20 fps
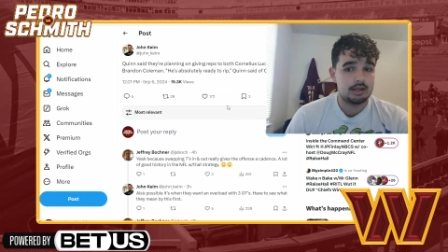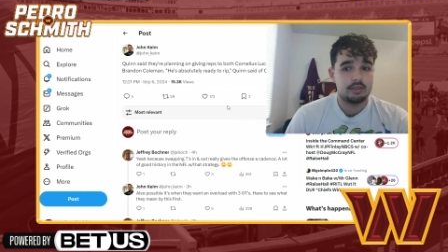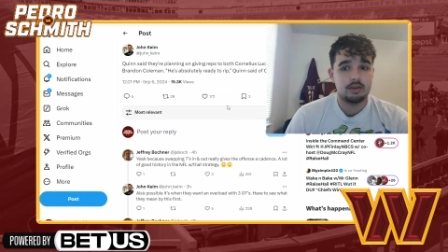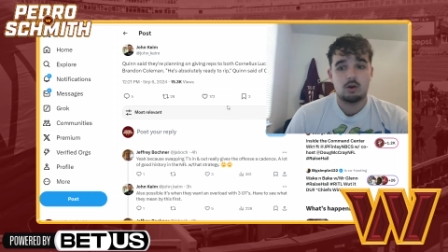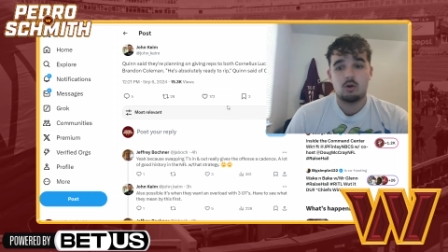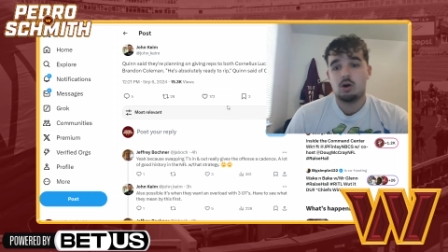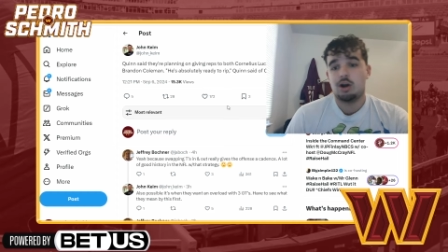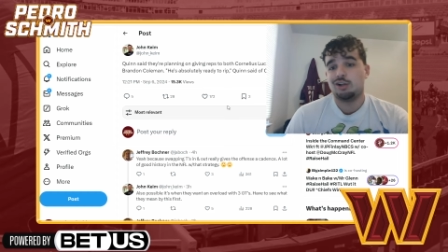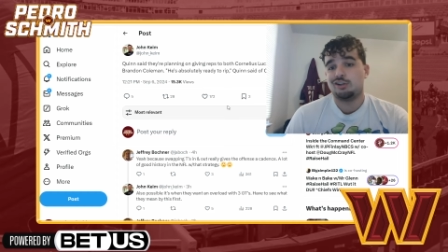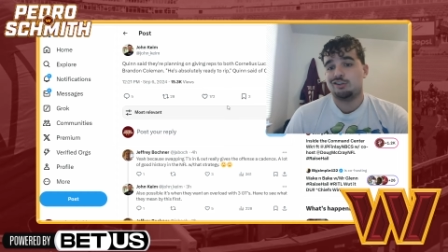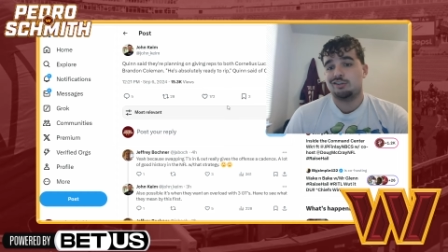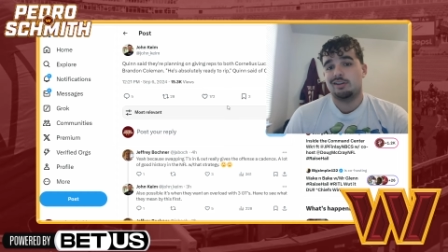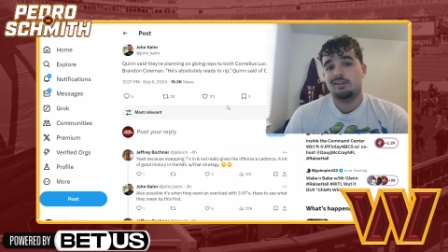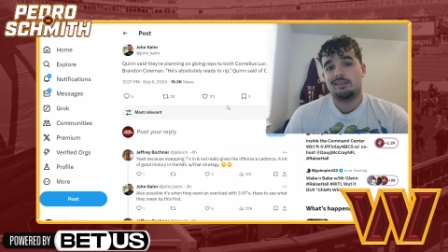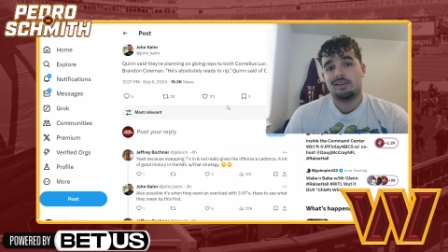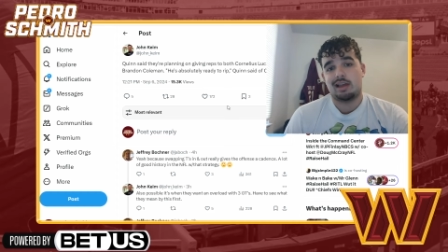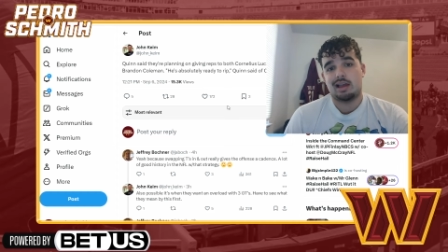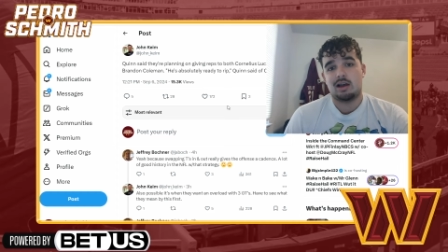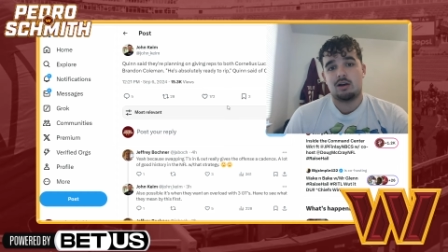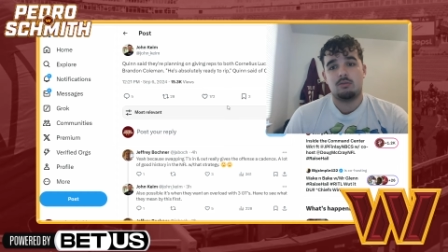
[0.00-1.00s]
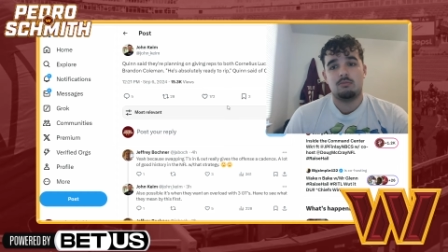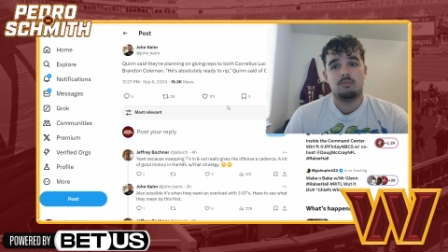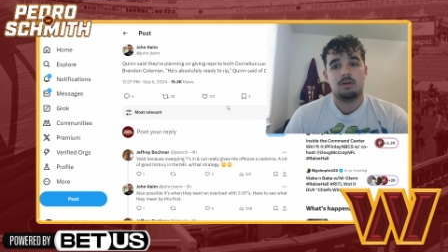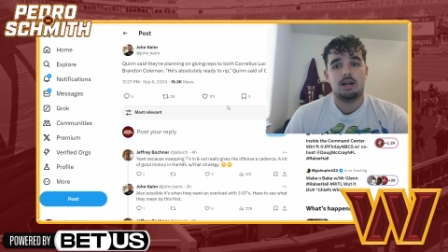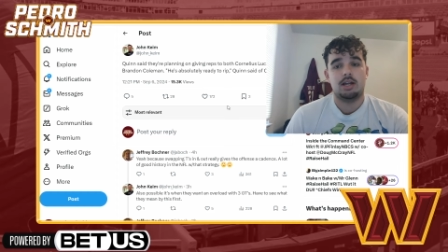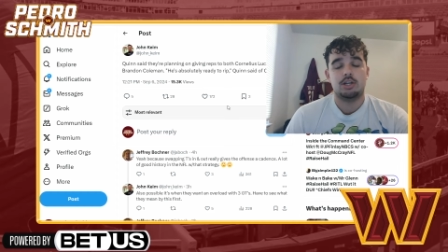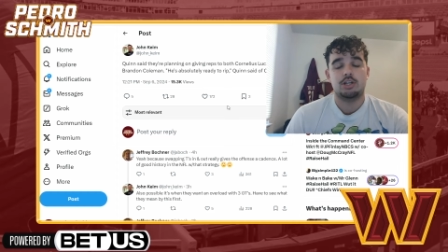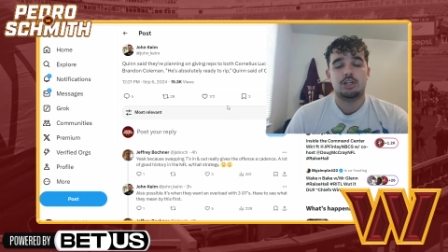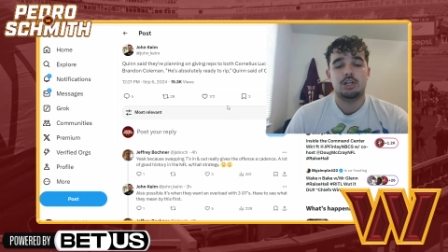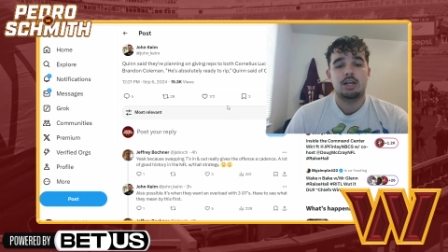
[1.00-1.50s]
The question is how
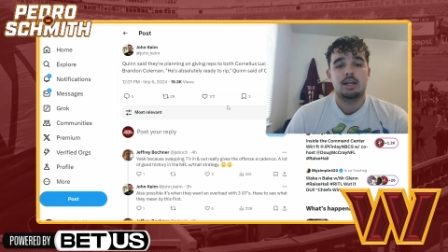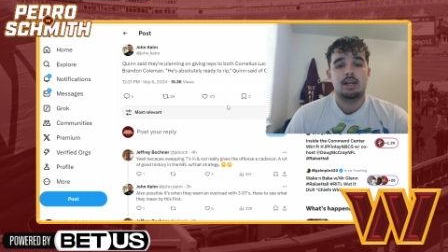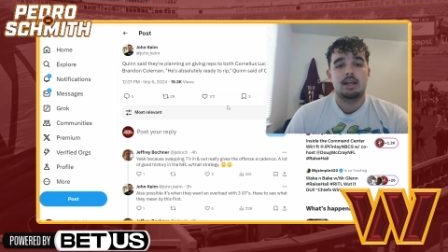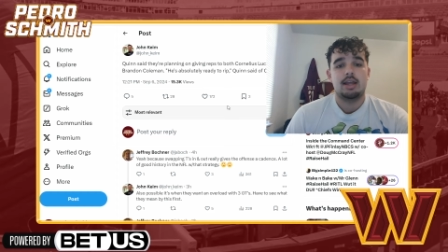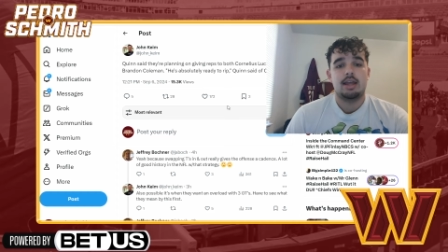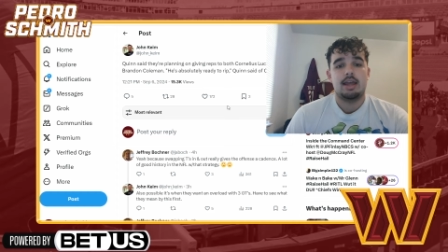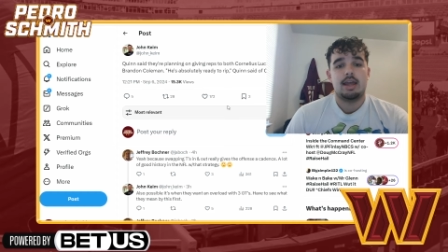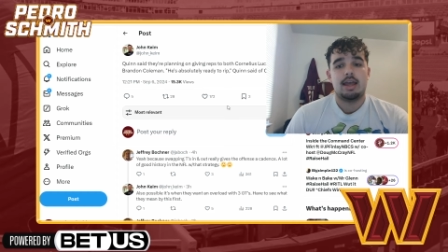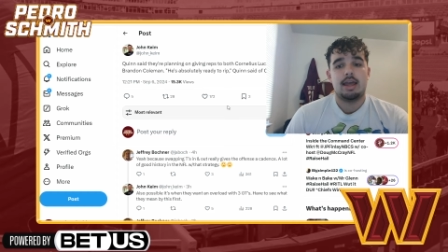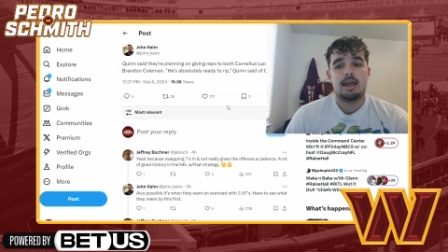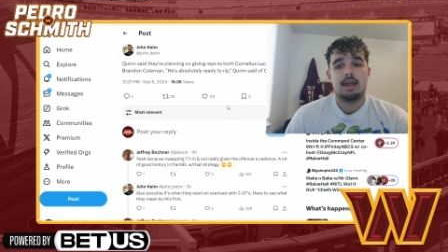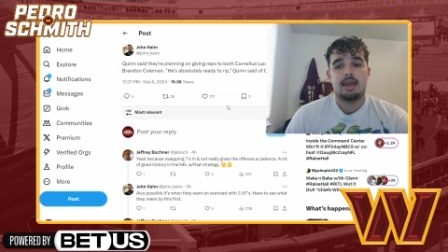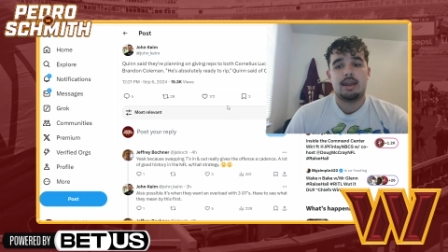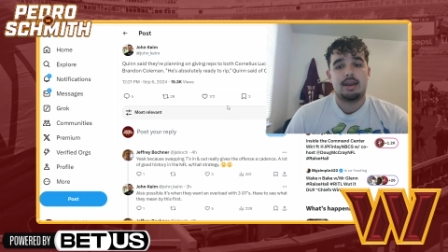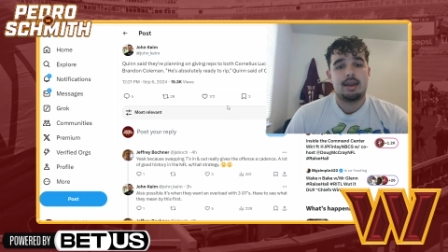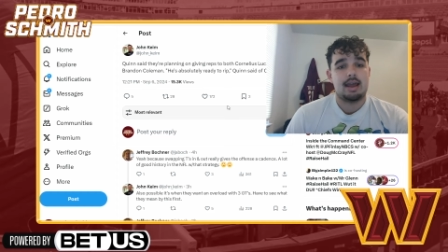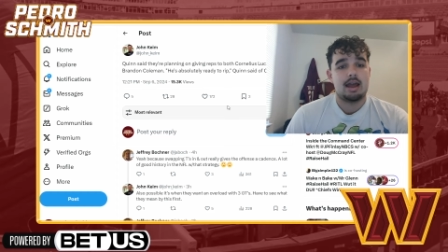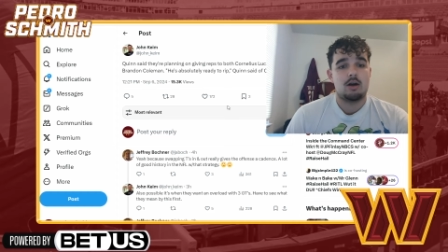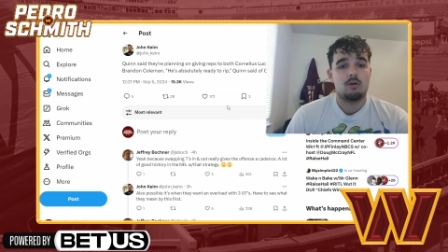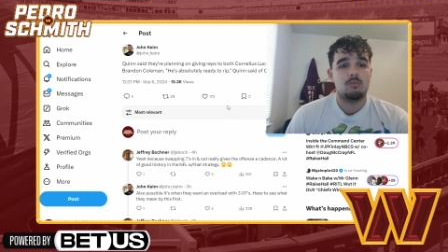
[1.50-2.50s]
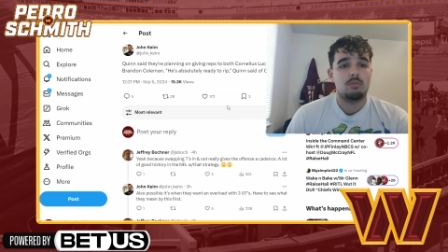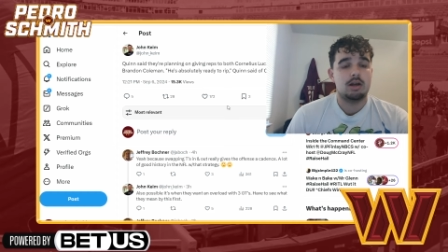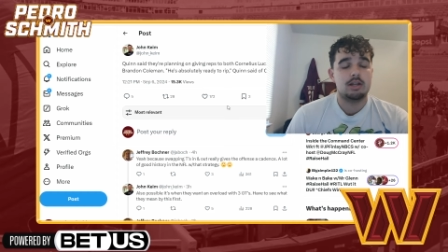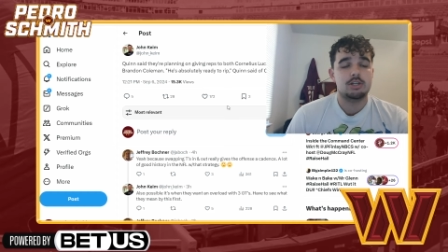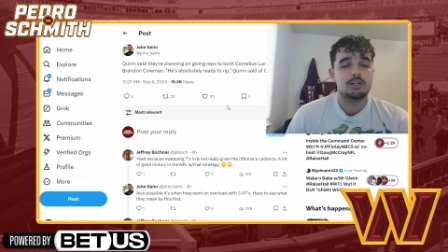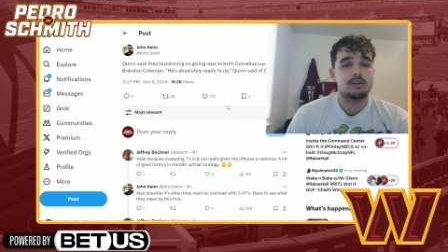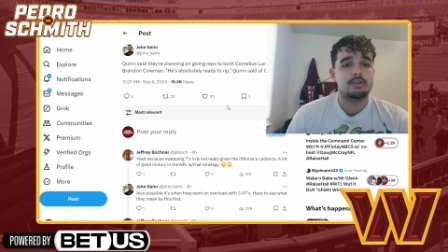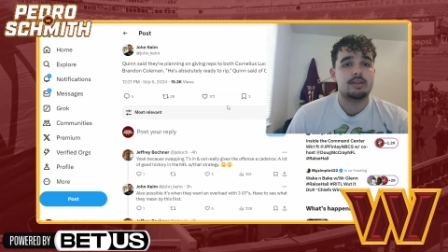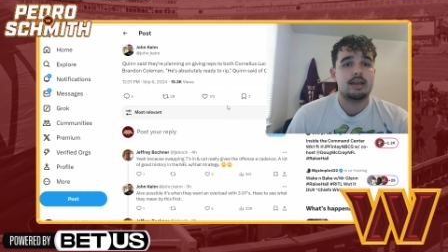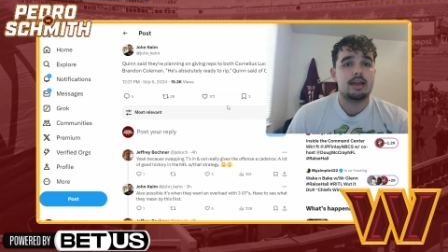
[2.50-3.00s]
much and how
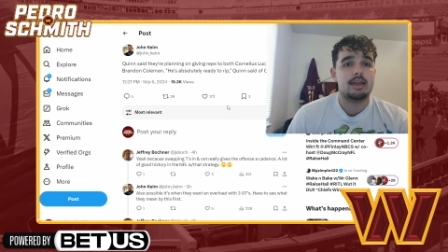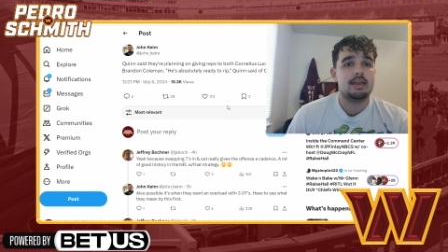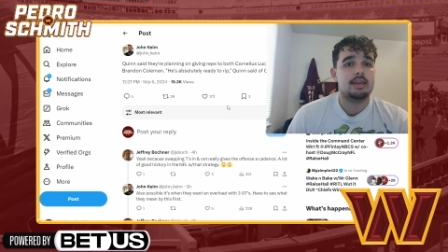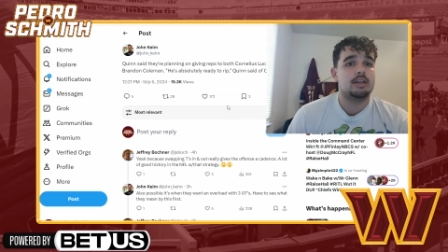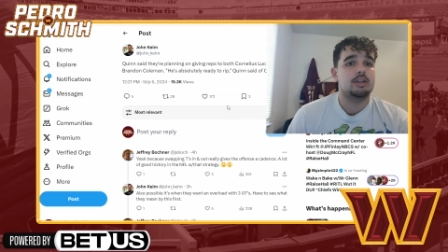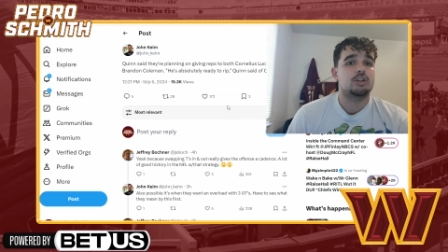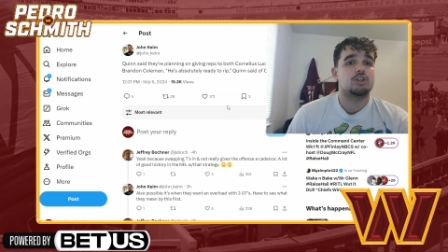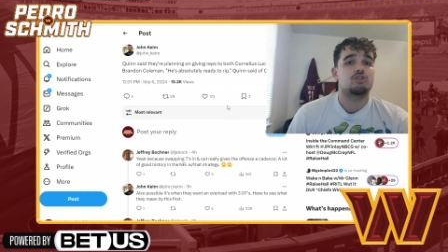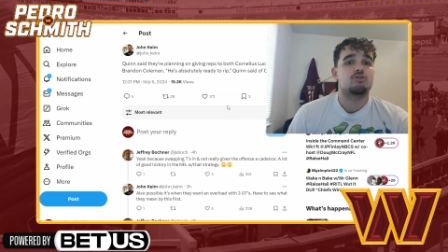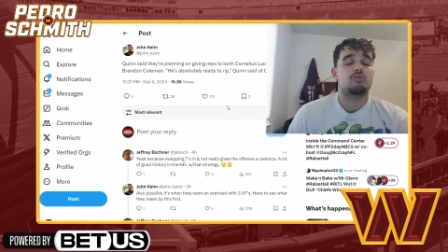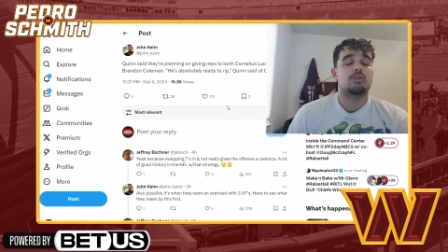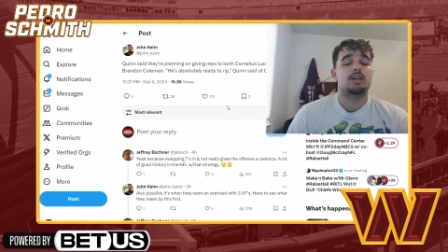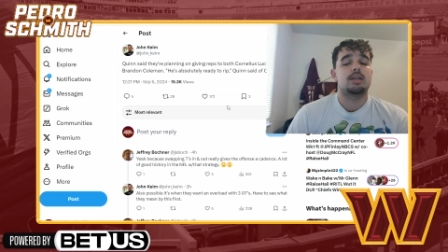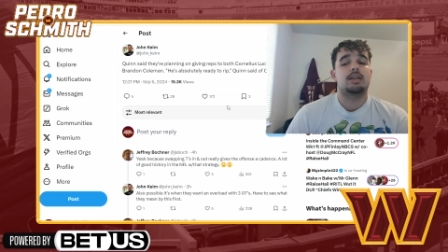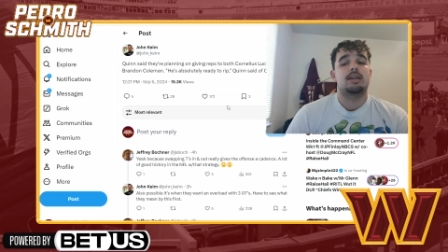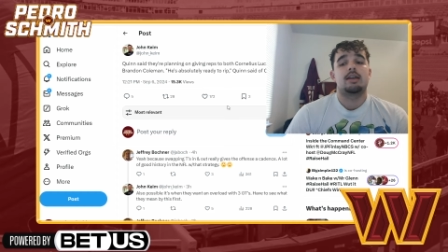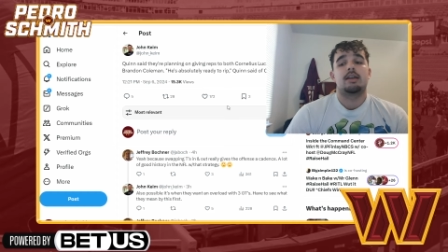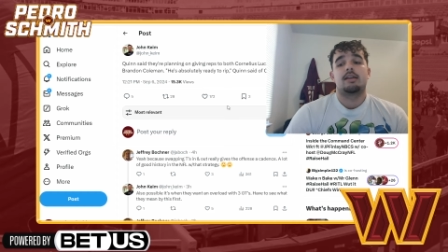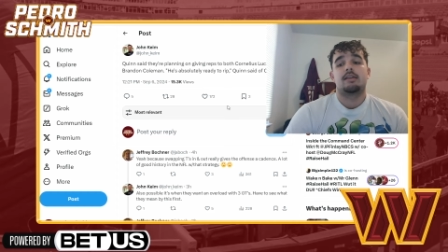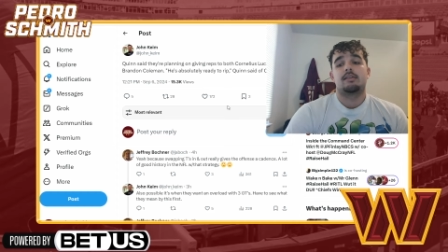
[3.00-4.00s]
much is that injury